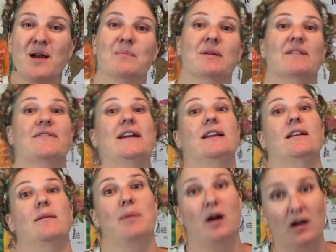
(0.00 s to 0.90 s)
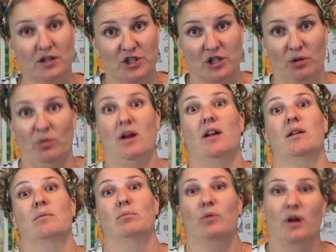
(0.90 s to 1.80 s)
But if I need a poncho, an
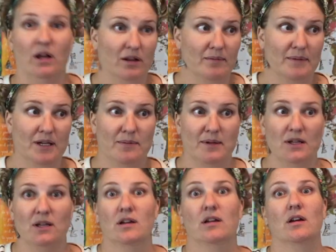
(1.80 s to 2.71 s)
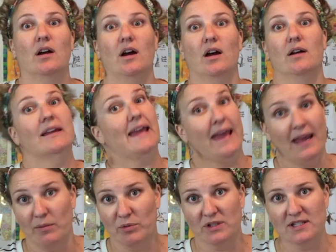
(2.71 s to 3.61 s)
umbrella maybe,
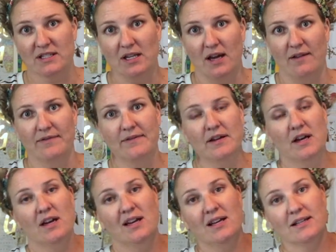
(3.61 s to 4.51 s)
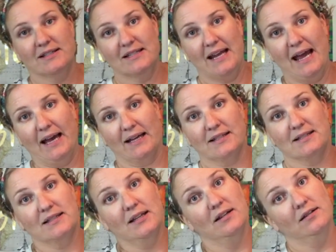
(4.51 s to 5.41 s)
camera stuff,
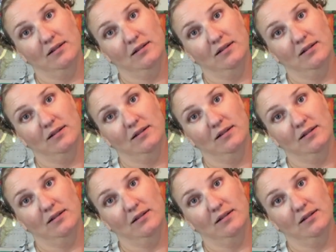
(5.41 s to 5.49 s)
snacks,